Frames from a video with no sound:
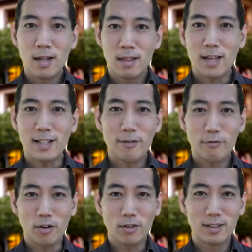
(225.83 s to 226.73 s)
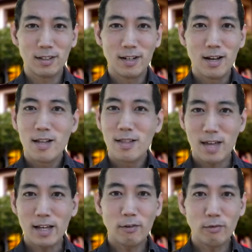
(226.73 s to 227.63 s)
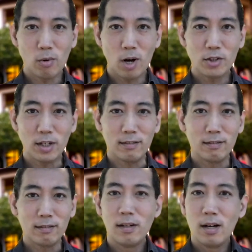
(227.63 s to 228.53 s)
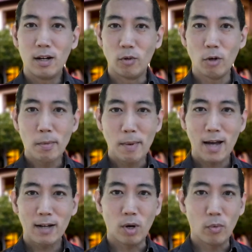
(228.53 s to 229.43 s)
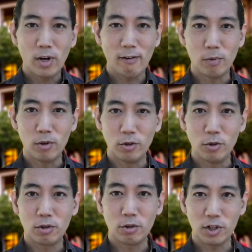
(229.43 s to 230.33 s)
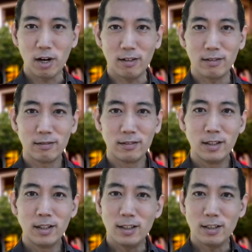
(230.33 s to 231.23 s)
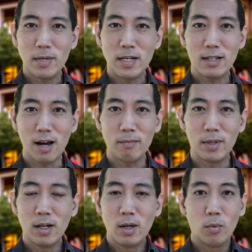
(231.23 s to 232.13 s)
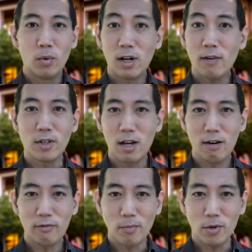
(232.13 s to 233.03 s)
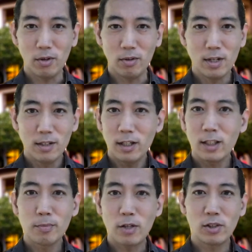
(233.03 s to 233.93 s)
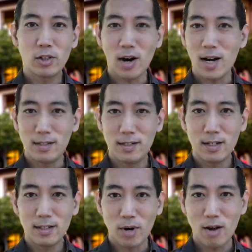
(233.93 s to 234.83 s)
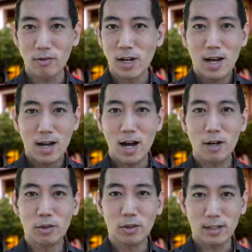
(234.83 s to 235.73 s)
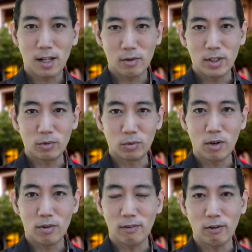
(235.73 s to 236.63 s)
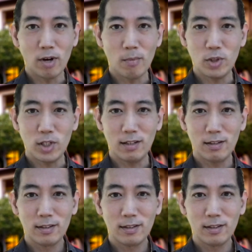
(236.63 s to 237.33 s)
That's it, folks. Thank you for watching. We'll be back when we have more news to share. In the meantime, we'd love to hear from you, especially your ideas around how to accelerate the growth of OMG.